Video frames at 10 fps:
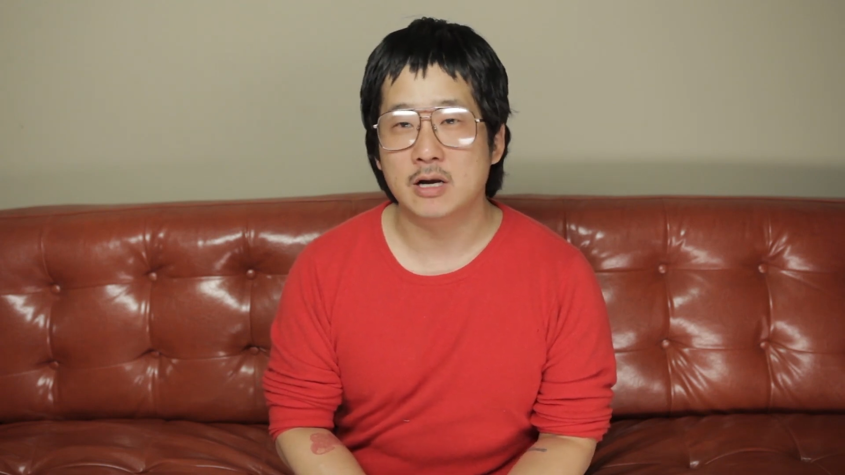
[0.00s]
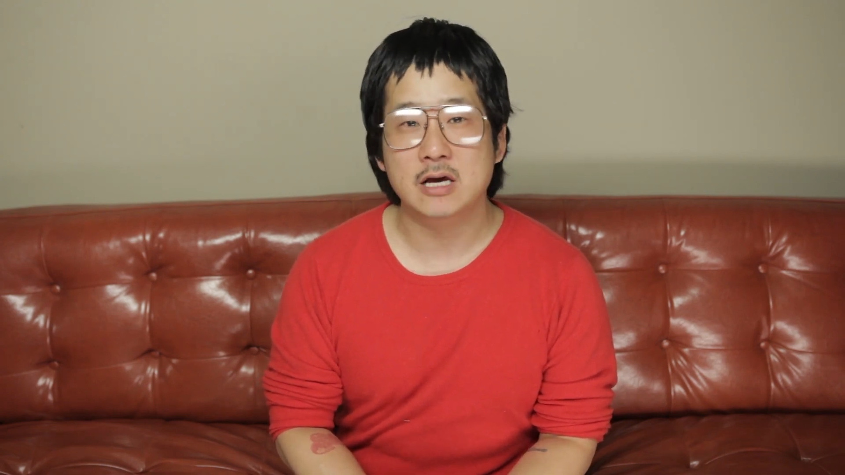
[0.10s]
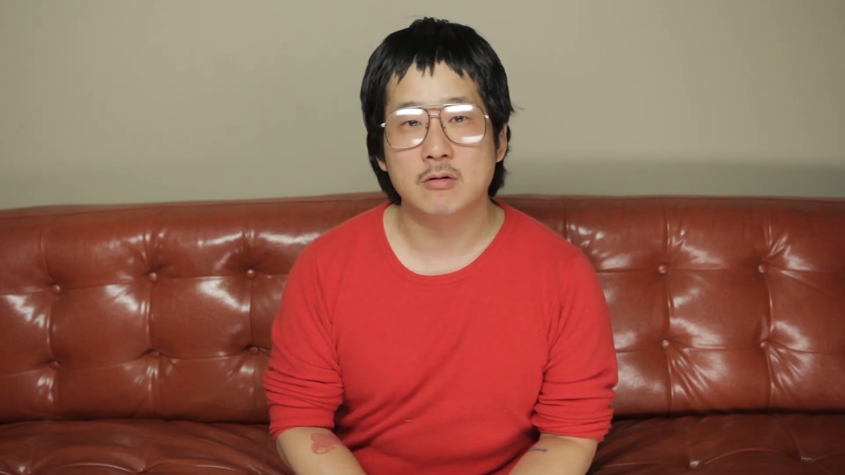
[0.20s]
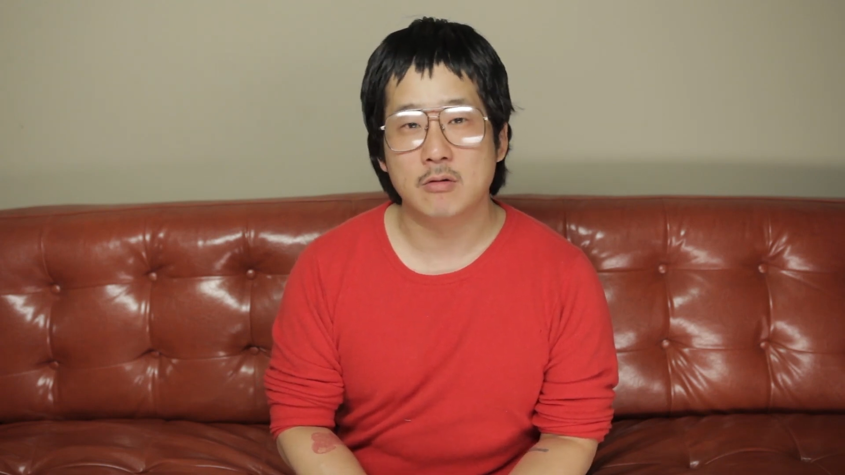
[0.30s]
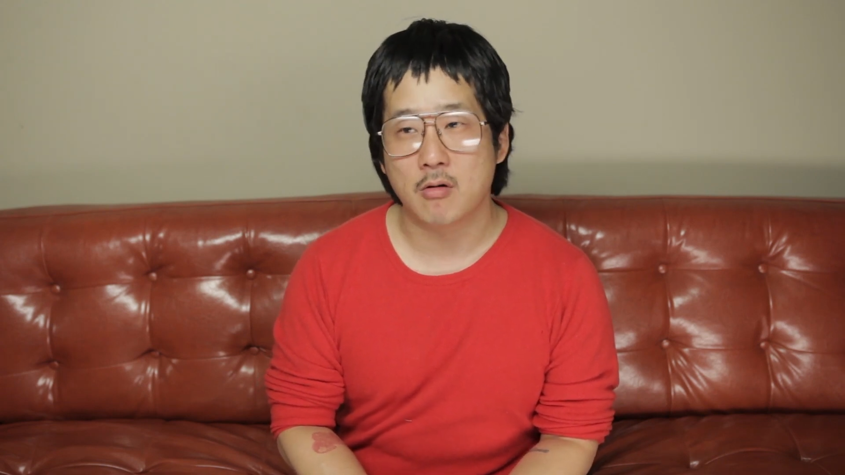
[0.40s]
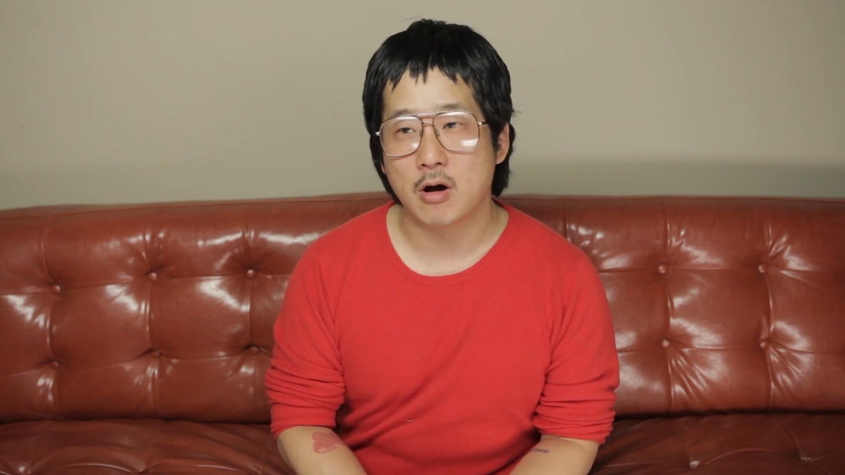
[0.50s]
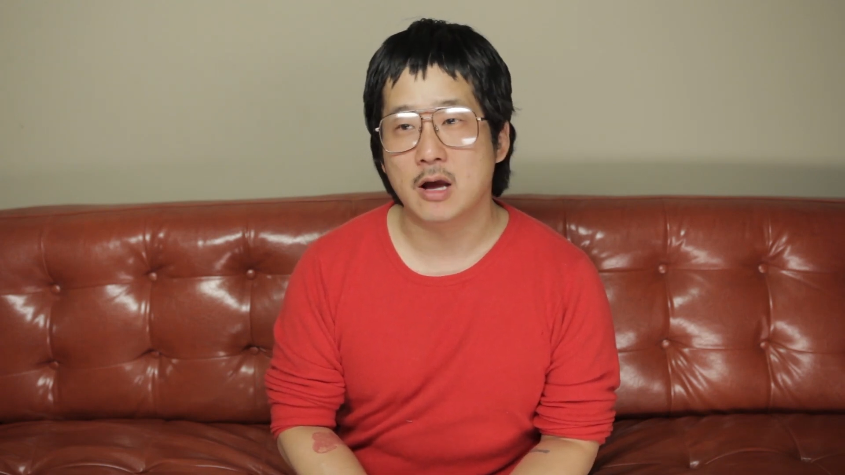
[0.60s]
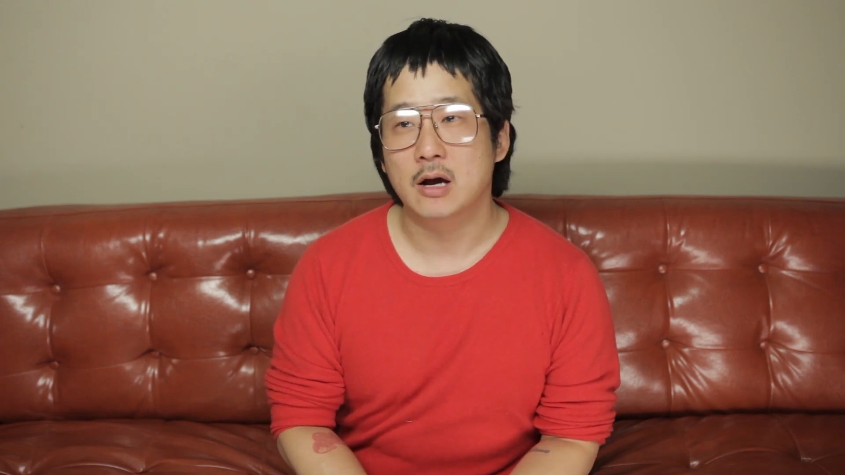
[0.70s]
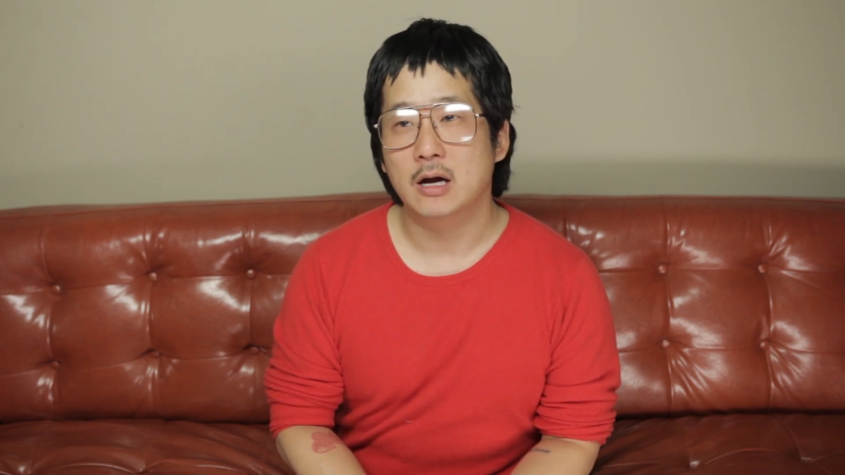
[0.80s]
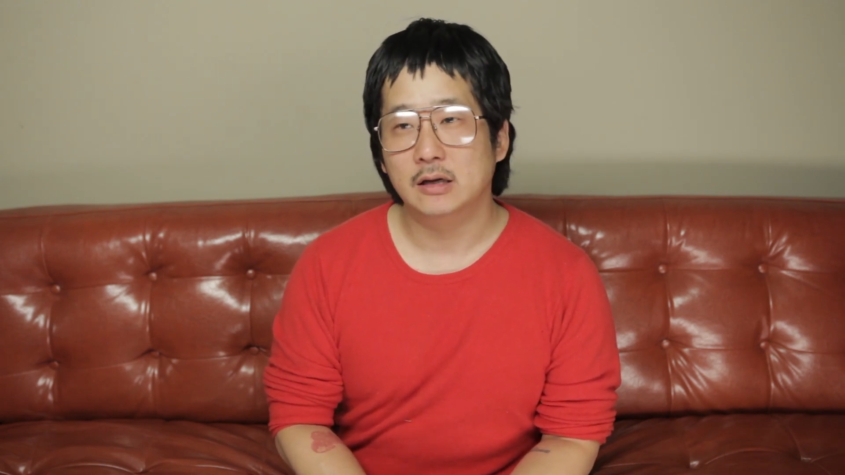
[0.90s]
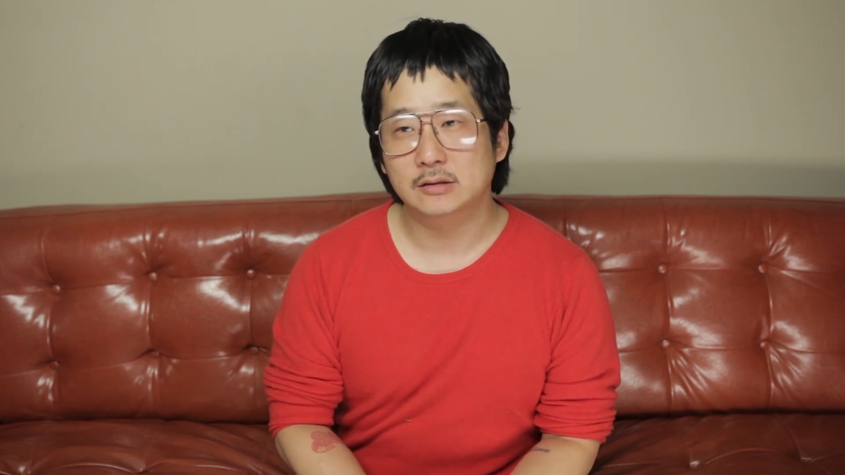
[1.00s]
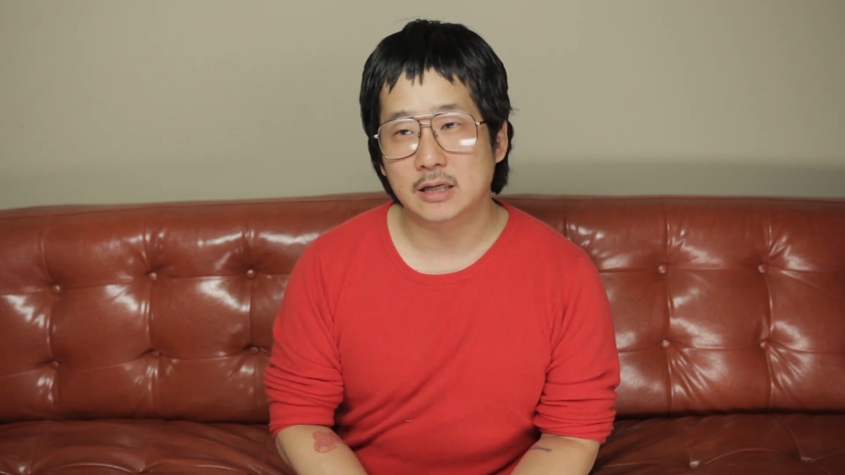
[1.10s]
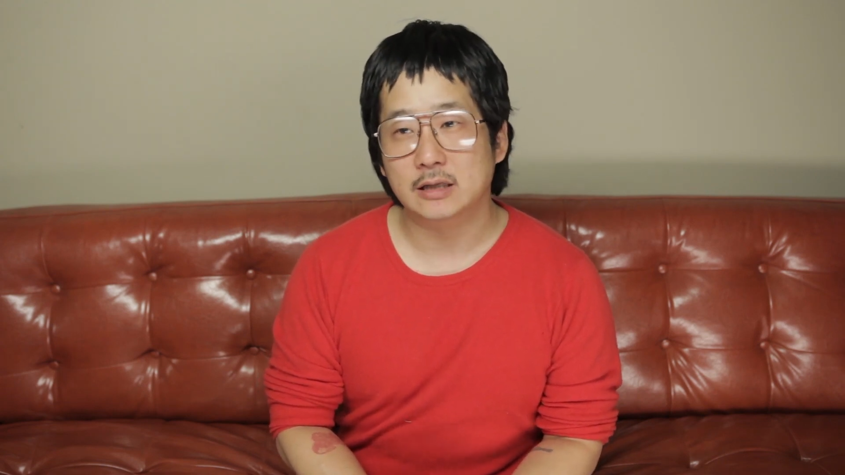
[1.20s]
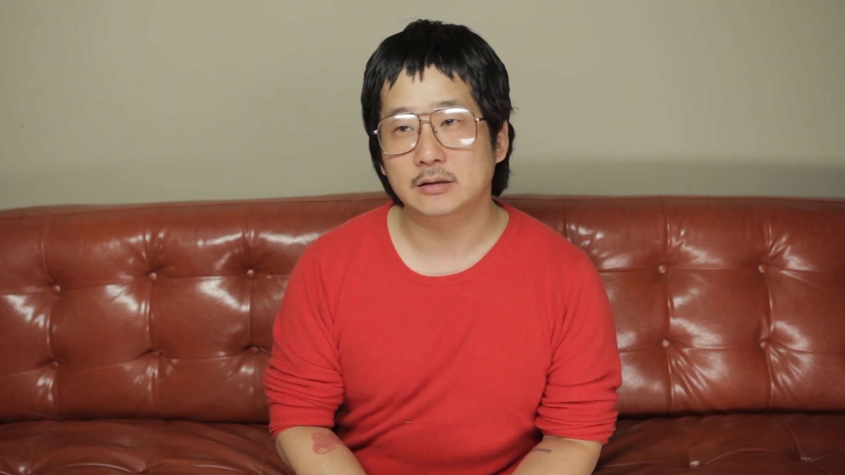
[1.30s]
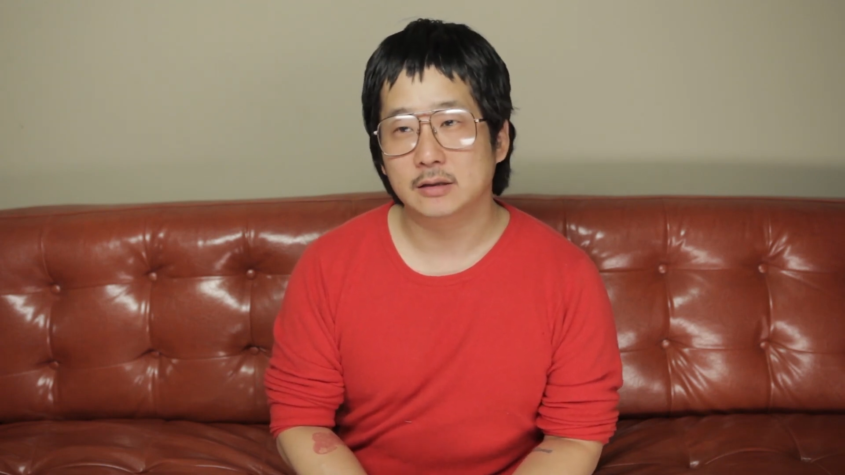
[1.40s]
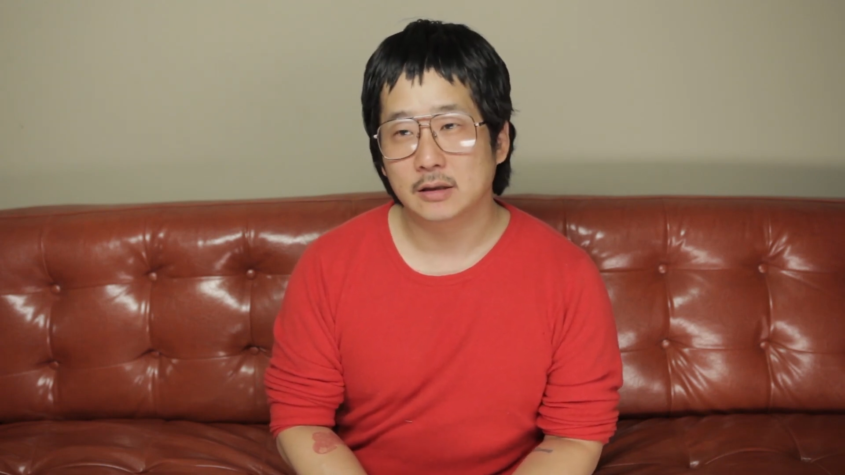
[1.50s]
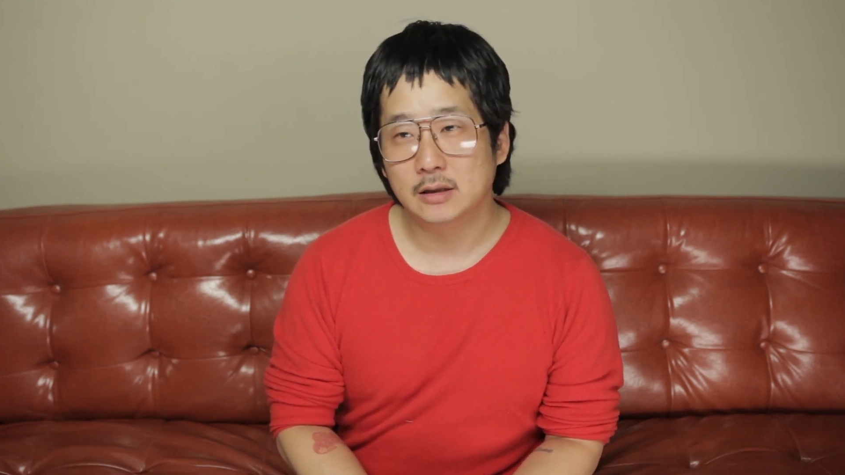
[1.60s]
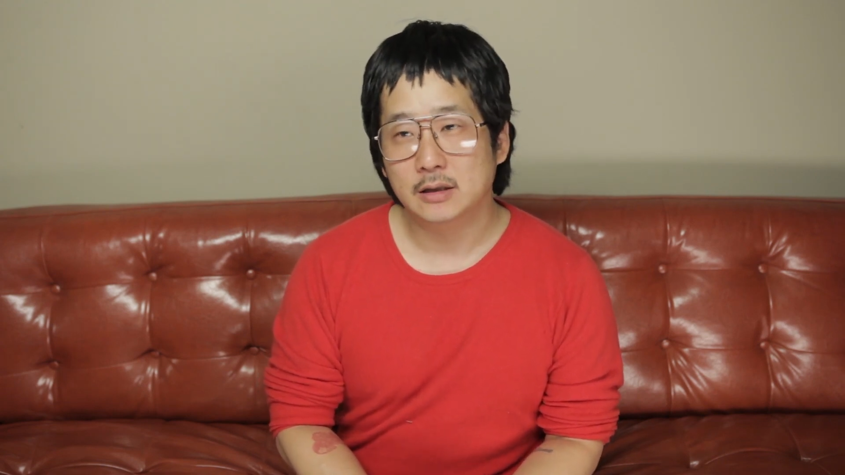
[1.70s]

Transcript: Leroy, that